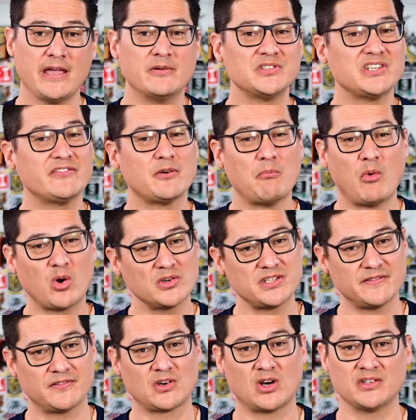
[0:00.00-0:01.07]
It was even more
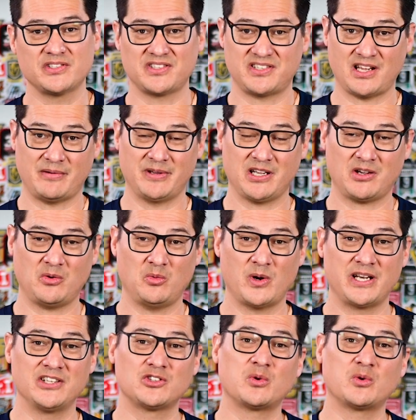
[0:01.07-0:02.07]
difficult to stomach when in